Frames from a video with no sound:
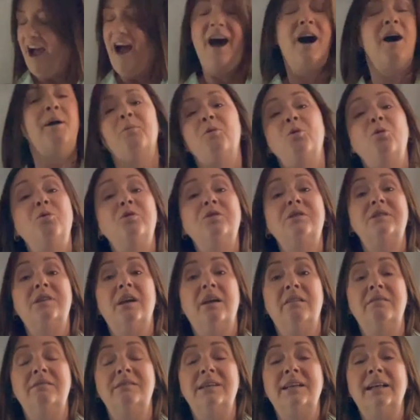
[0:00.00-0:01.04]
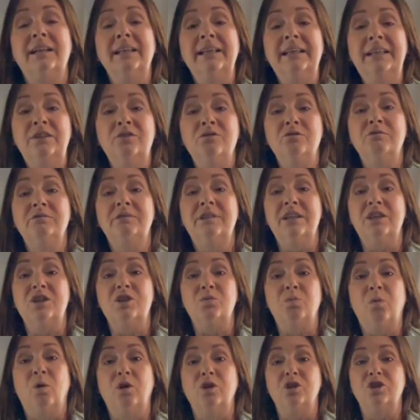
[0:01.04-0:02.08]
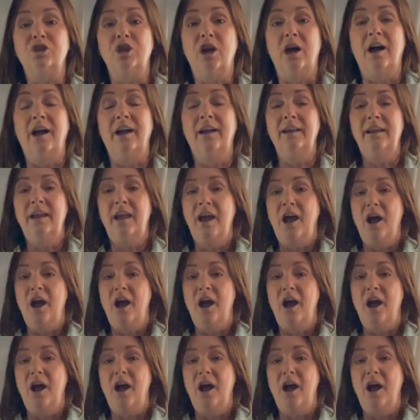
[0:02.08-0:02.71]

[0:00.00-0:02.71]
Also, to clean your dishwasher,